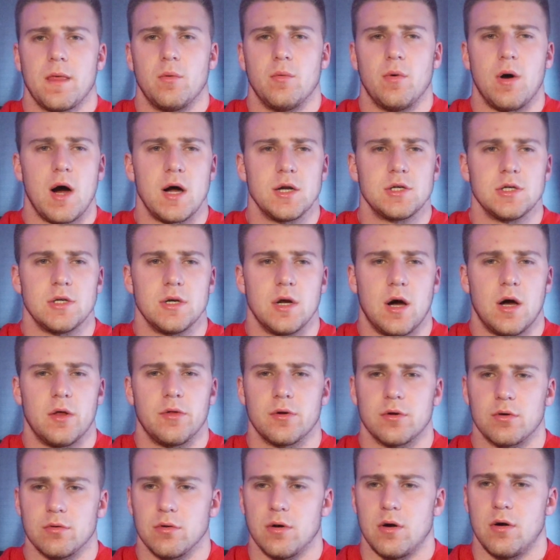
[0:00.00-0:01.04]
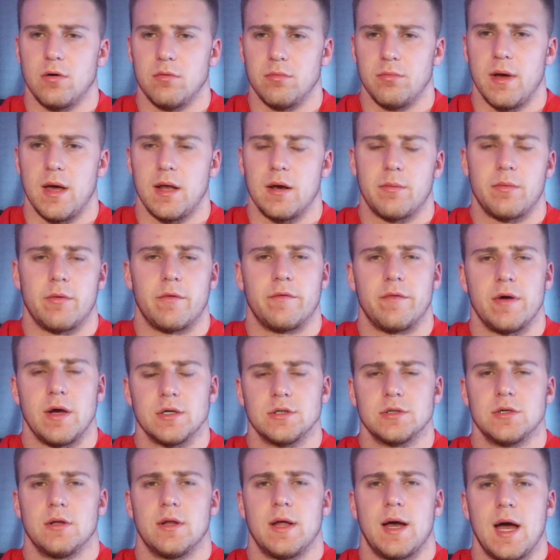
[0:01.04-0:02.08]
Watching other grown men and
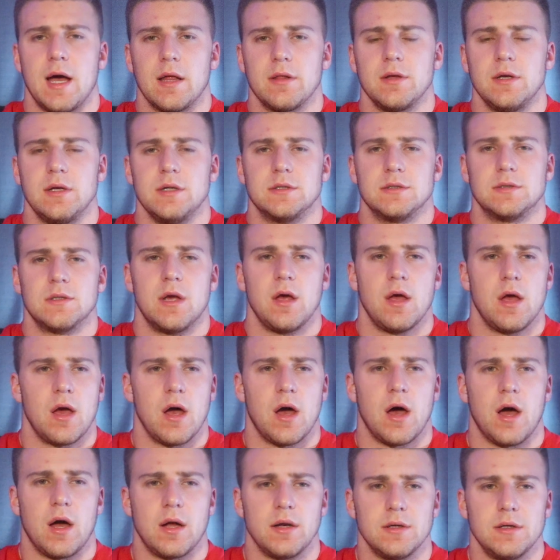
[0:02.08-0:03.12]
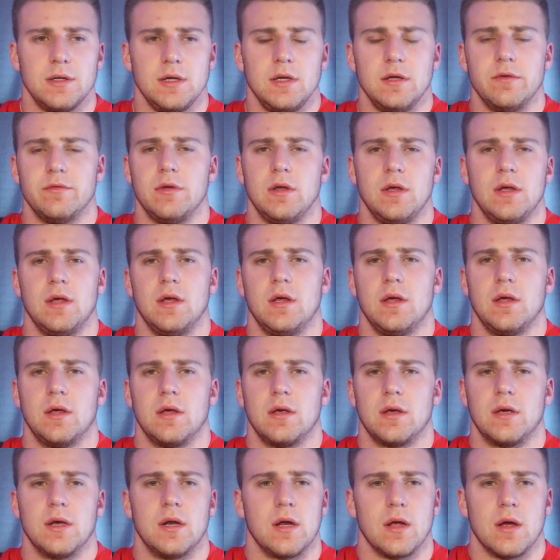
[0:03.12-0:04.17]
professional athletes on TV
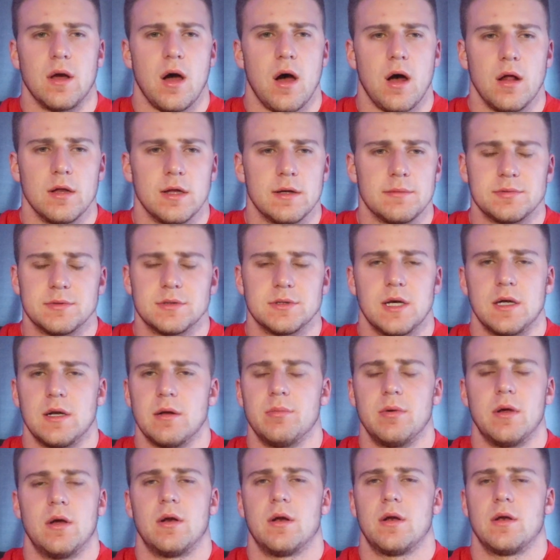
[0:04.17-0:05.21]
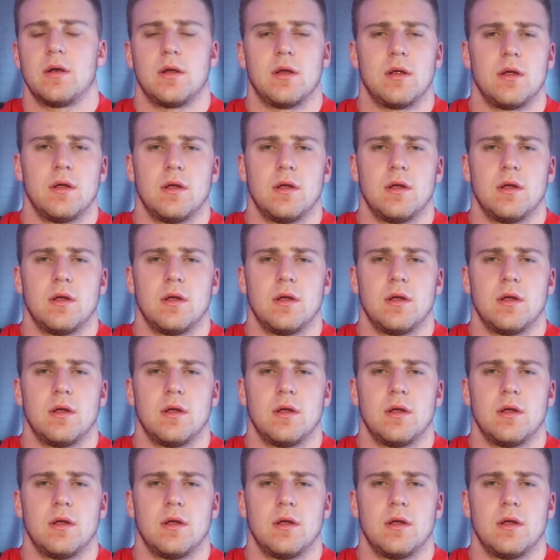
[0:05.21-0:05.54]
getting all upset about it.